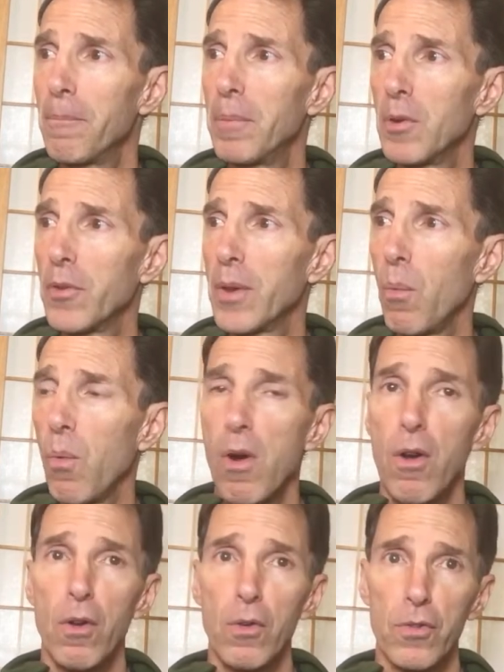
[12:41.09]
building
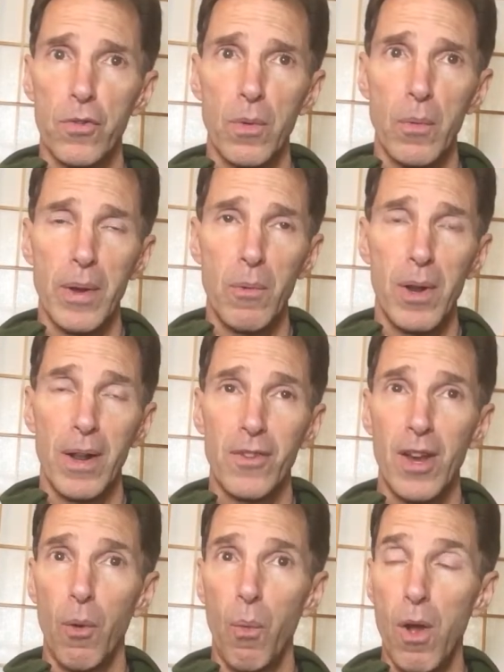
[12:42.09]
walls when we want
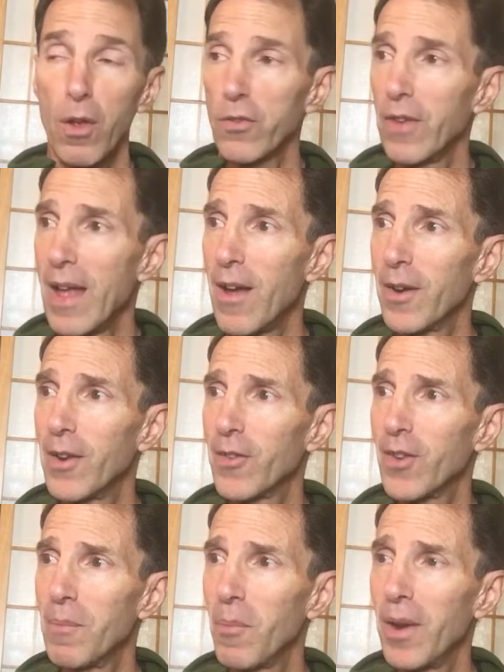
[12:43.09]
to tear walls down in
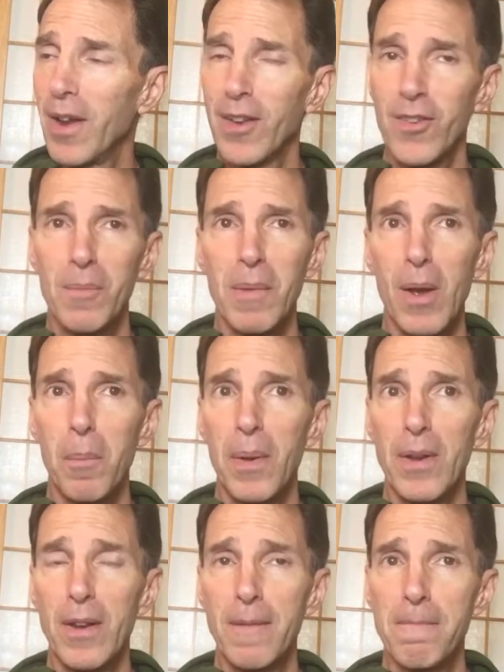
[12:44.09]
some ways, in my
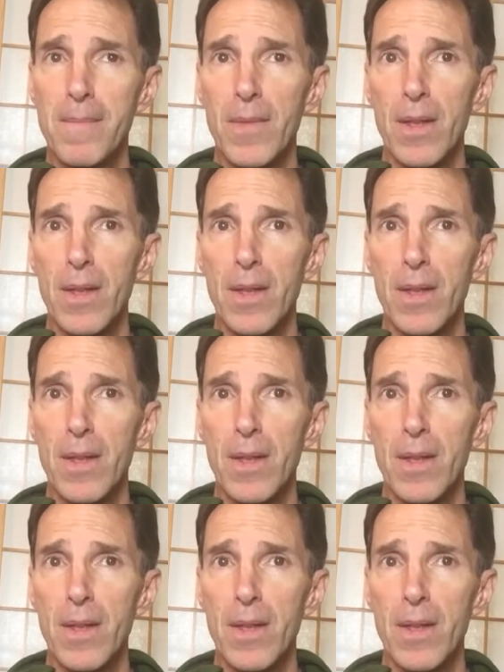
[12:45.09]
opinion.